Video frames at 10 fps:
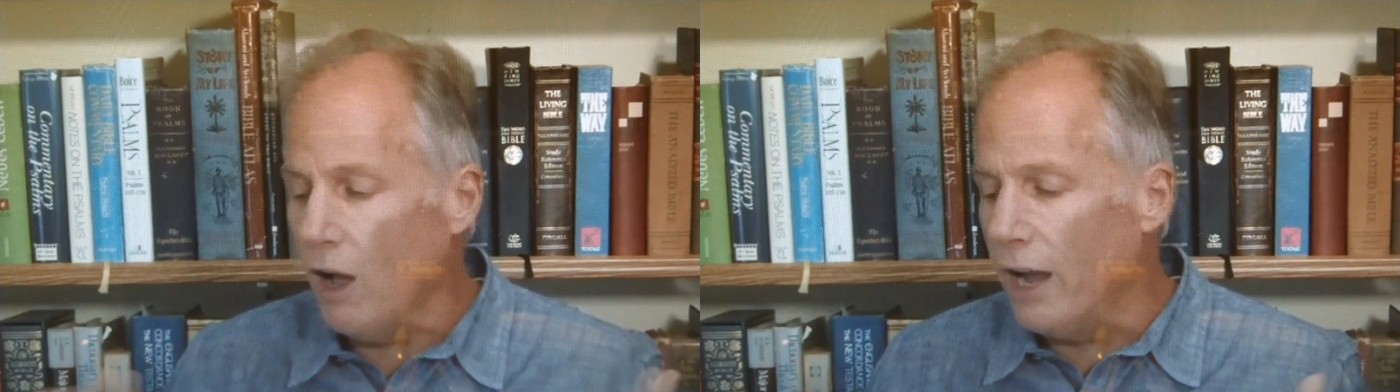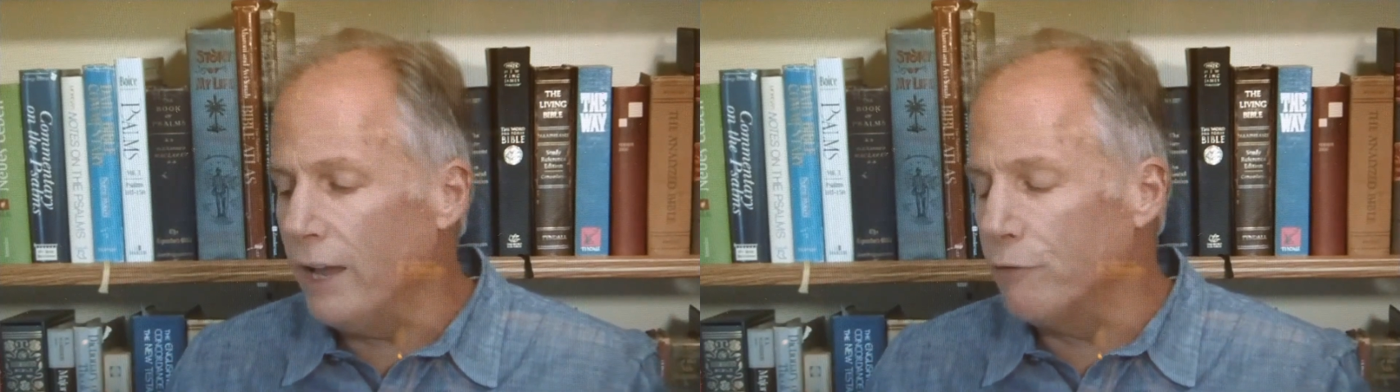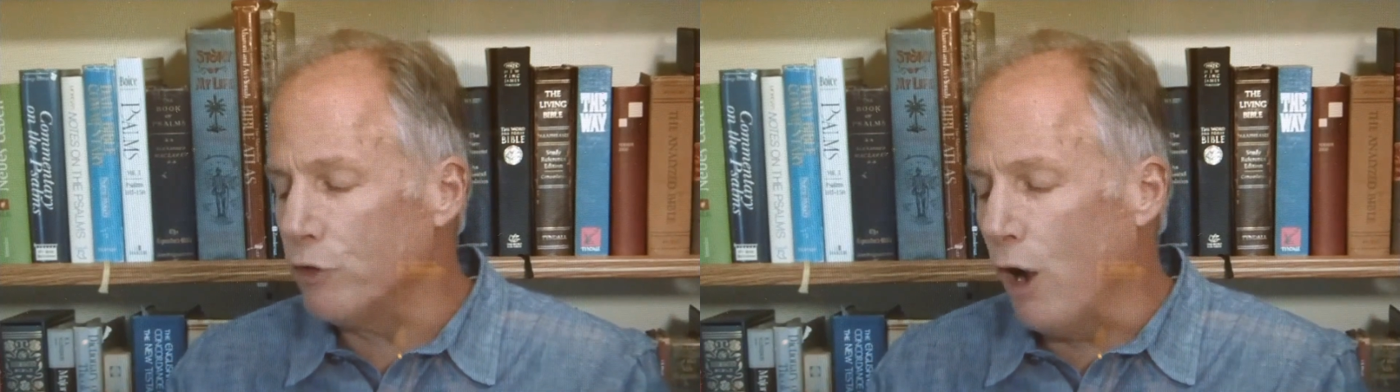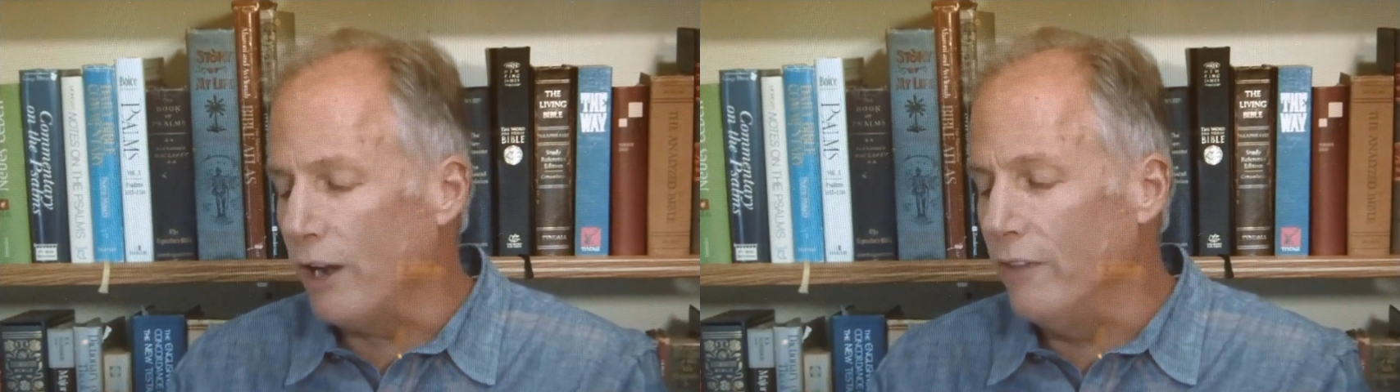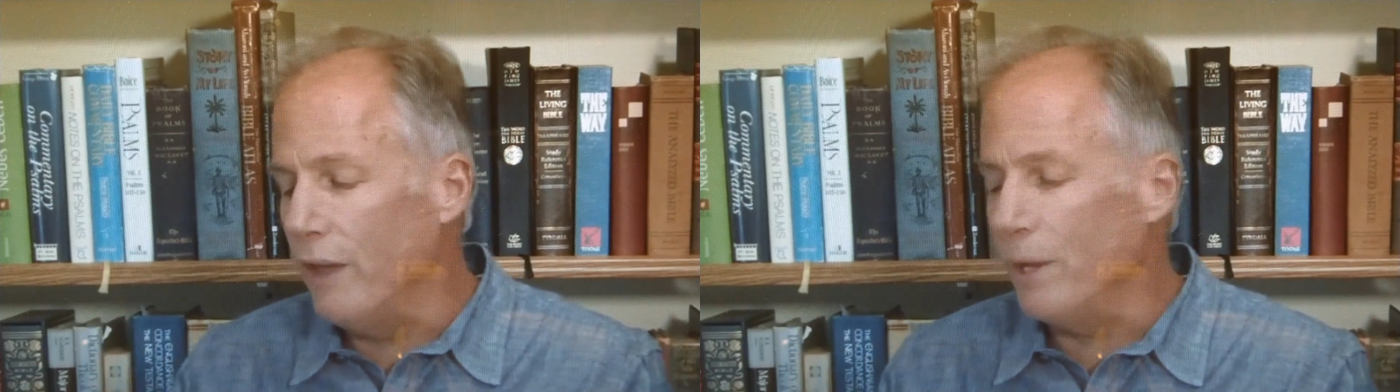I have
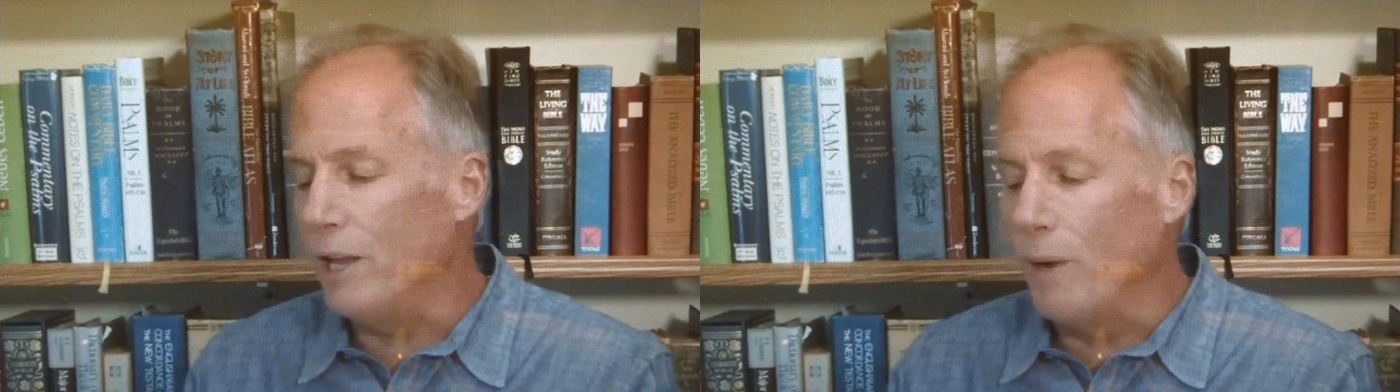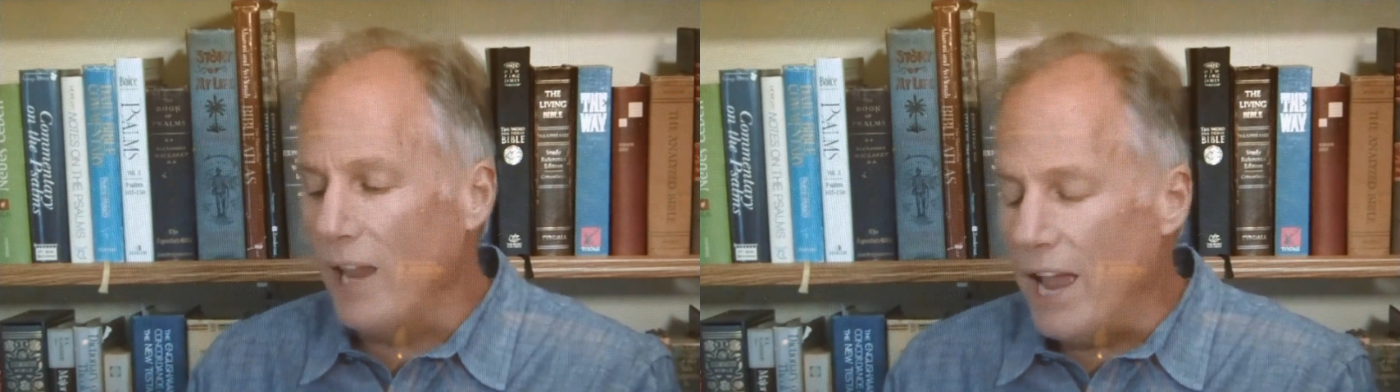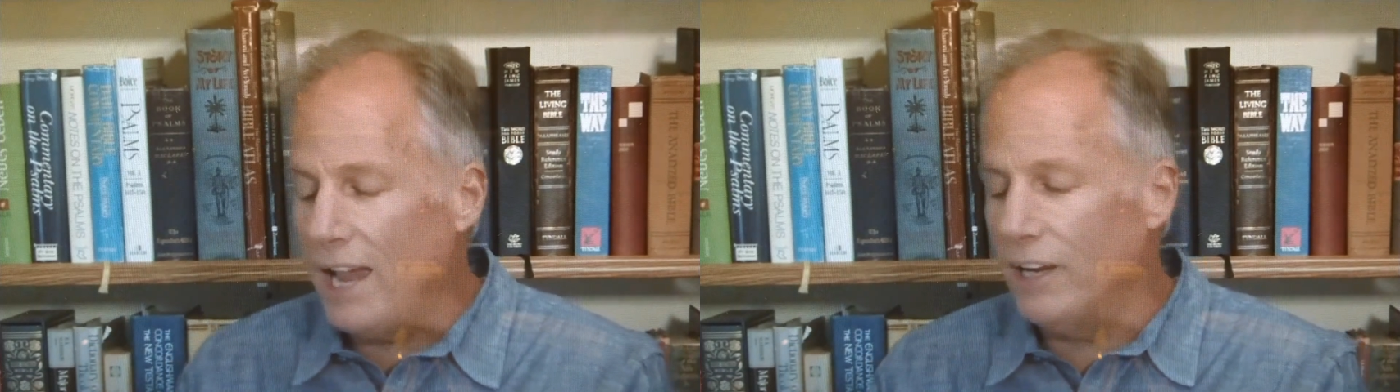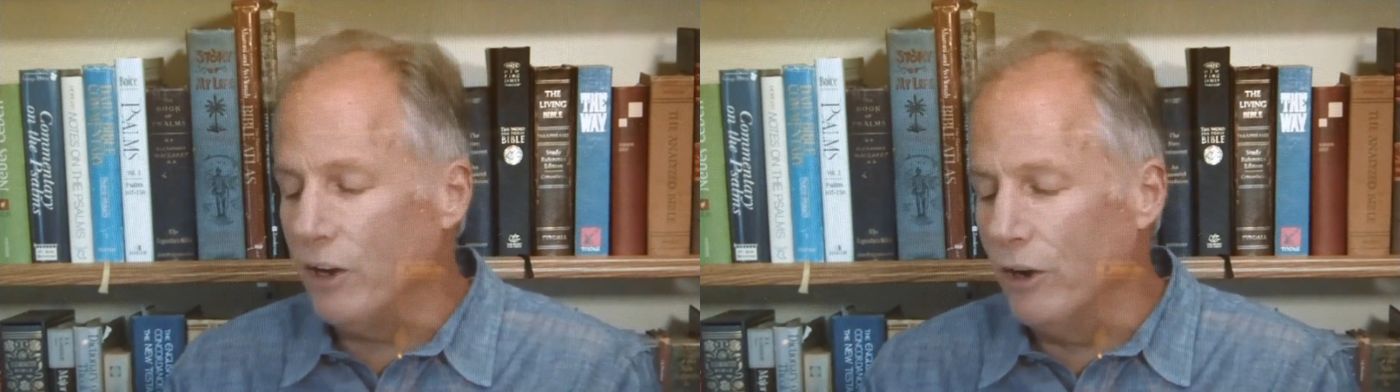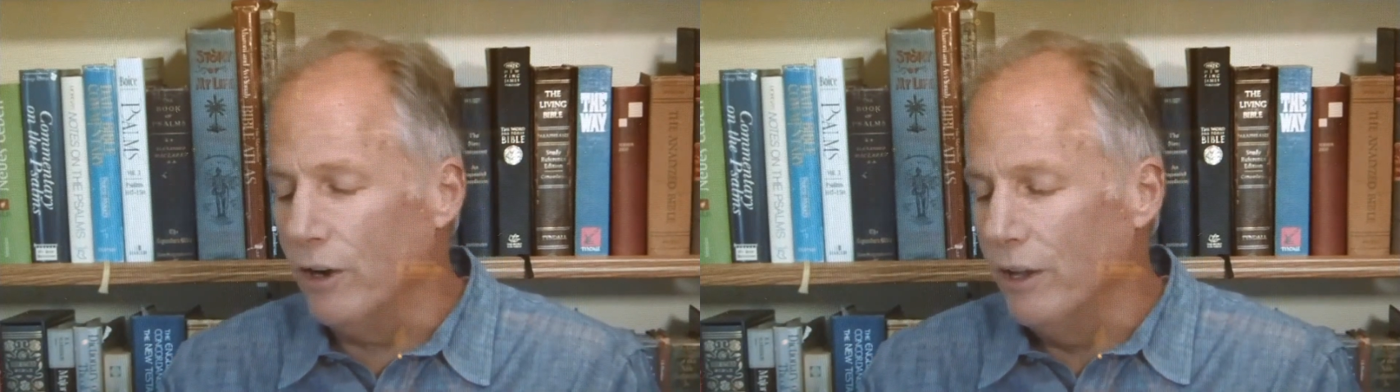trodden them in my
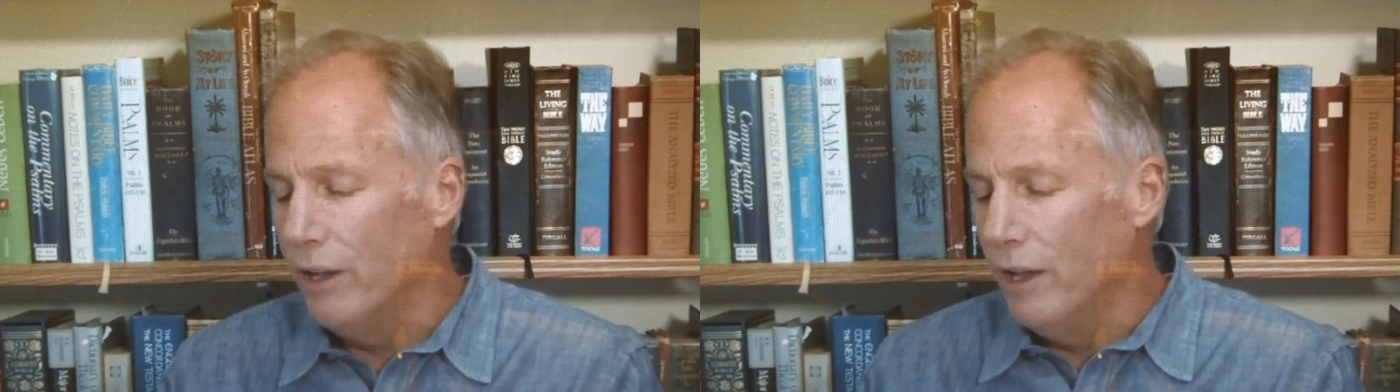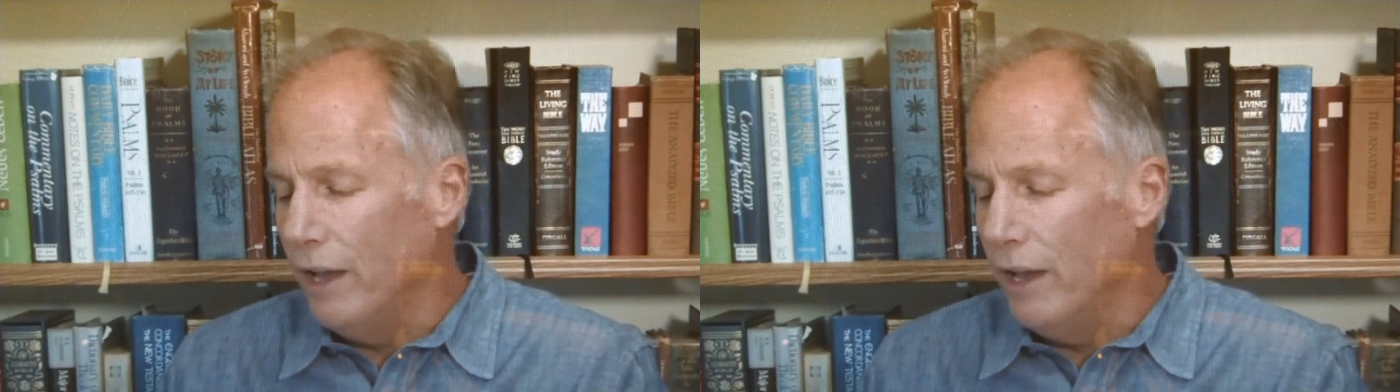anger